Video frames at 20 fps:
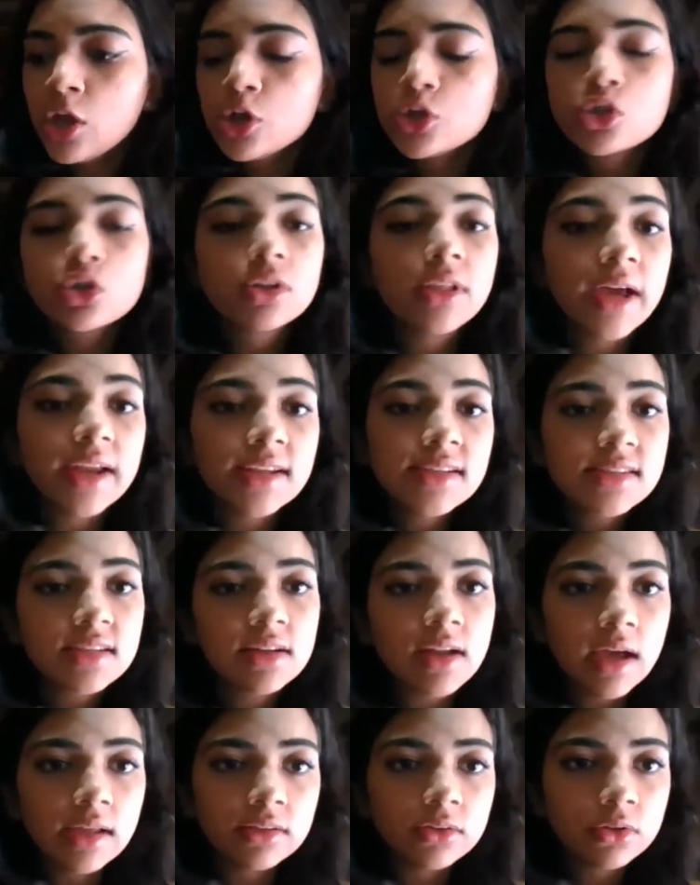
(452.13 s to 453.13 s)
So that is
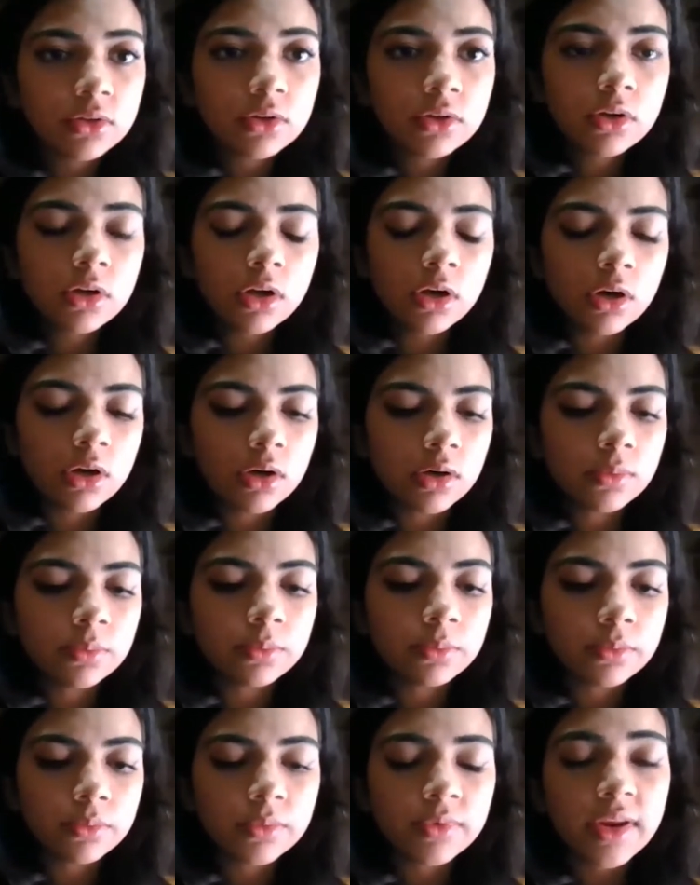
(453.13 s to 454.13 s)
another
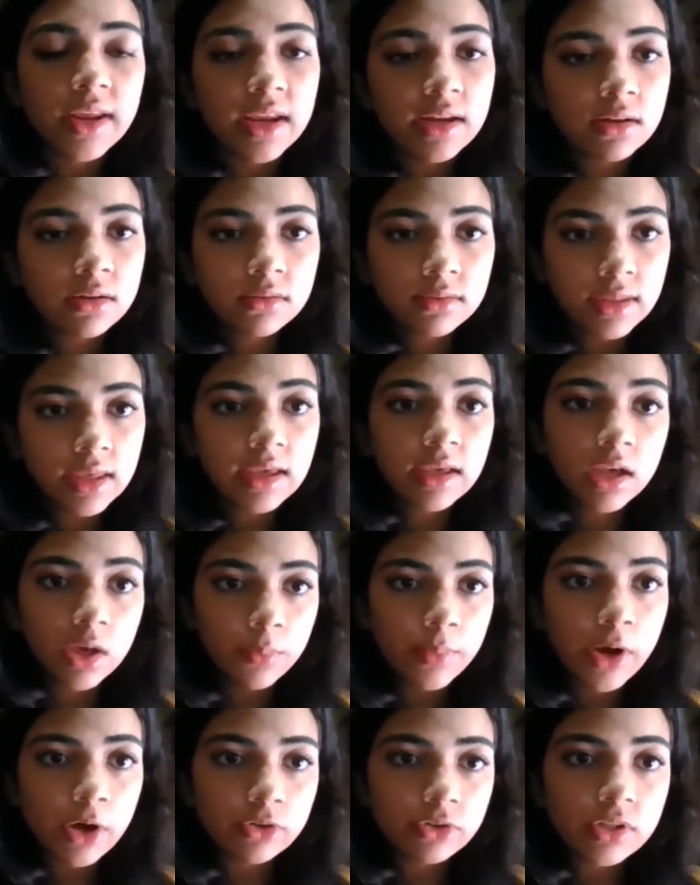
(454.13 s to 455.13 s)
great thing
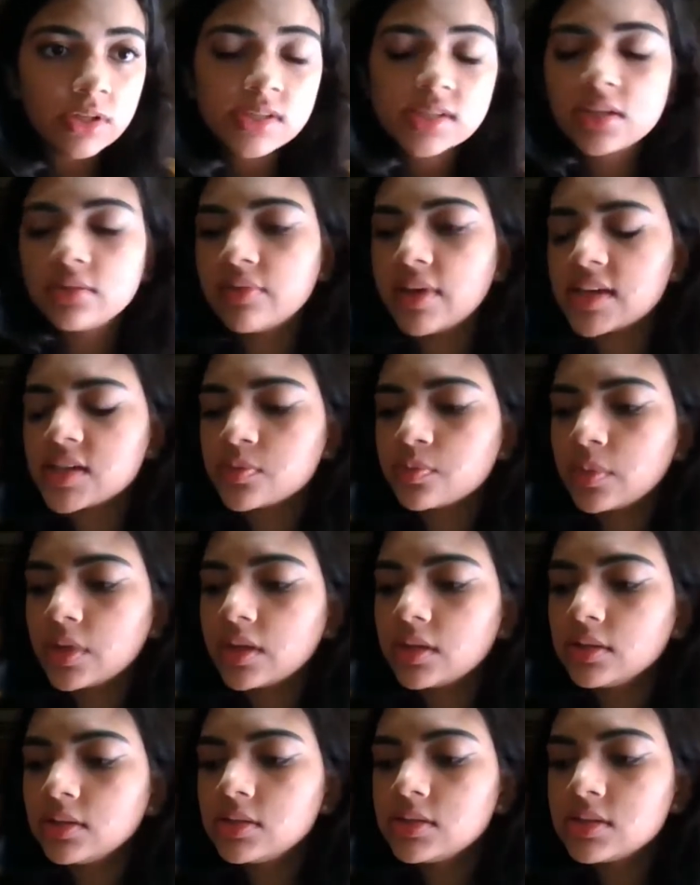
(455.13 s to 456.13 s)
about these
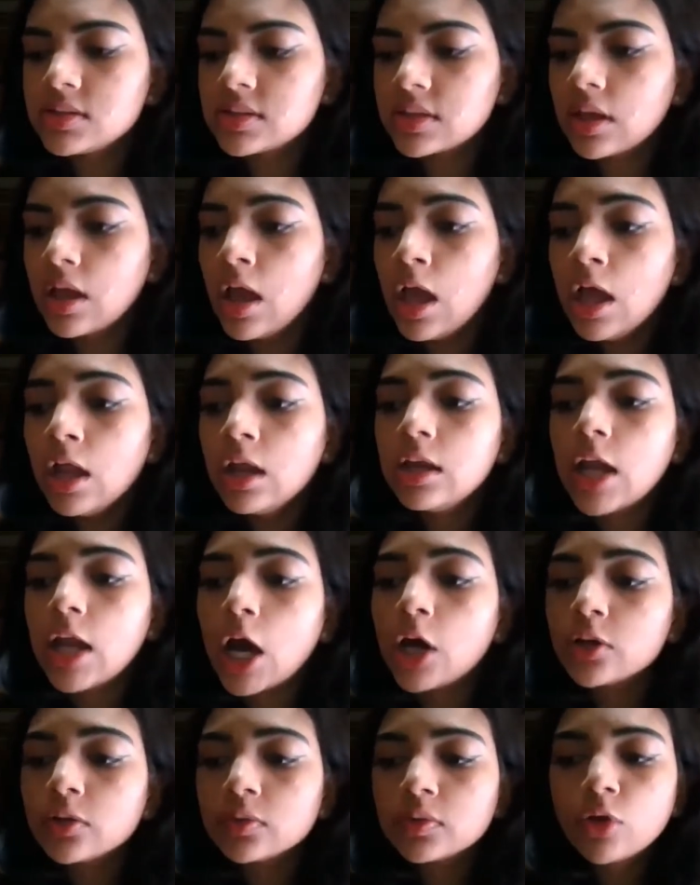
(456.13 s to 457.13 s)
investments.
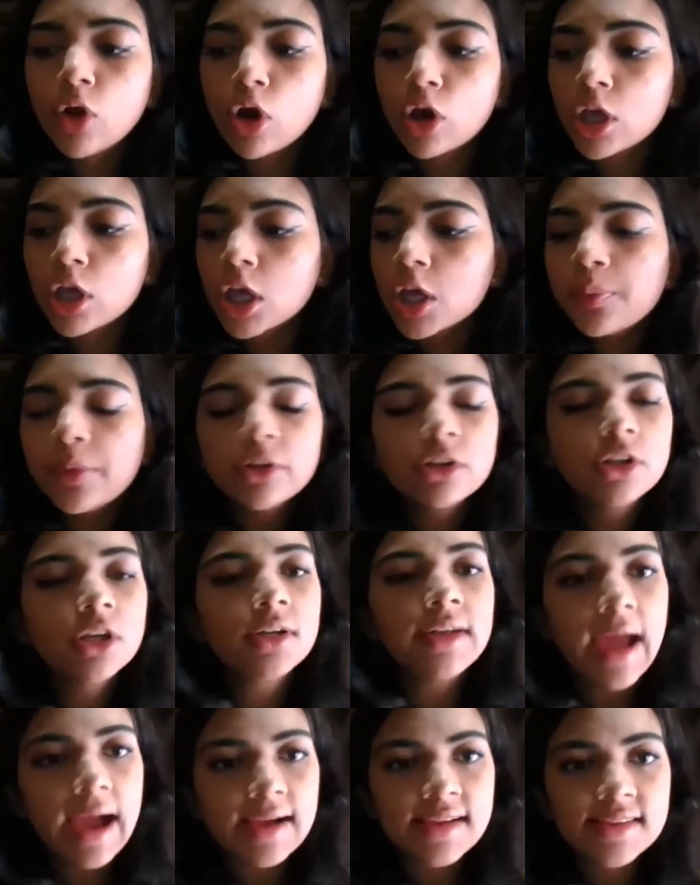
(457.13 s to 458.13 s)
Now, talking about the
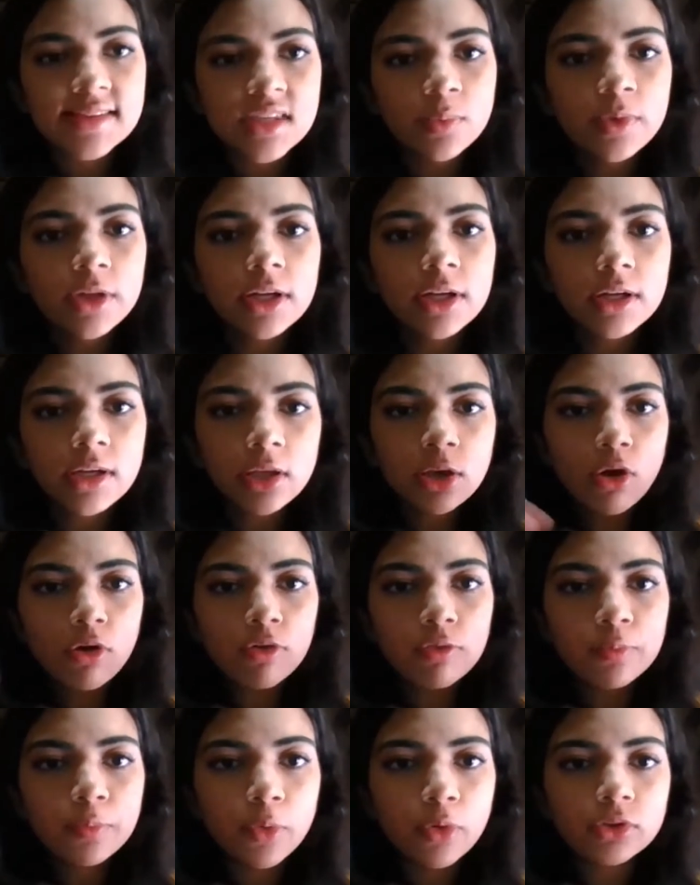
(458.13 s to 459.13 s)
taxability
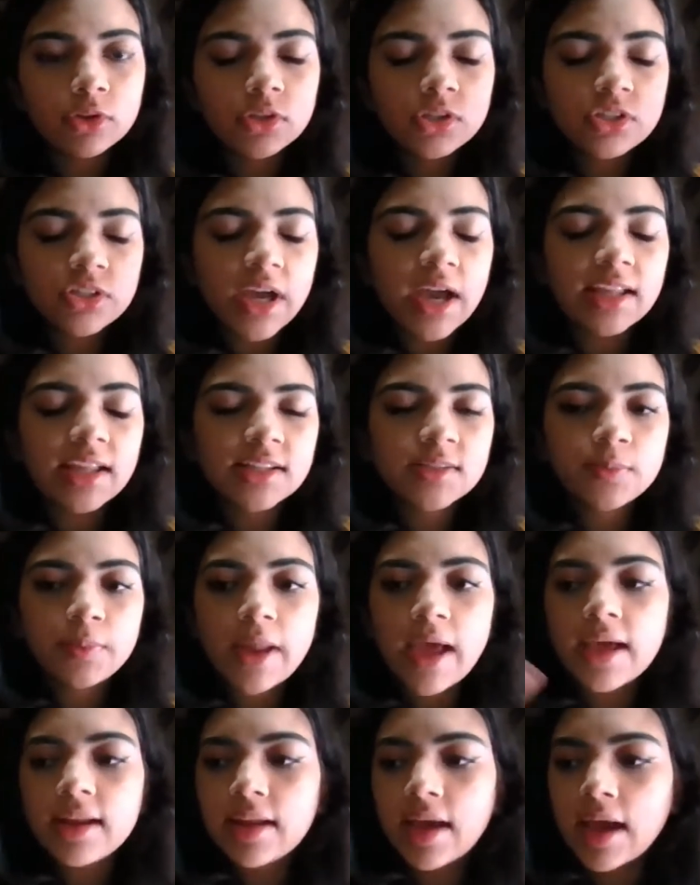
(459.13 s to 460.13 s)
of both the child's
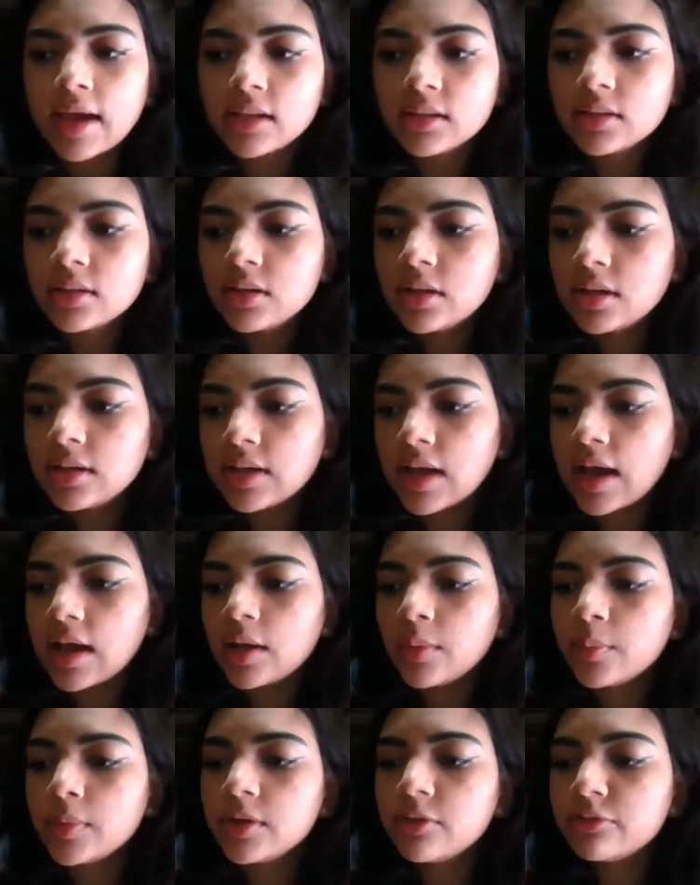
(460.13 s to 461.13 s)
plan and the
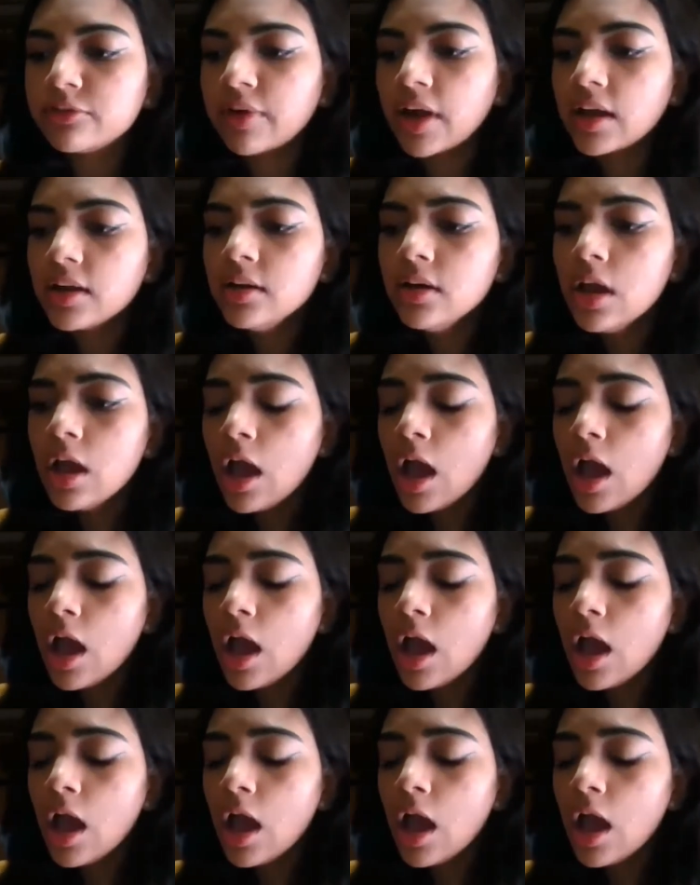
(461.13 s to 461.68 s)
retirement fund.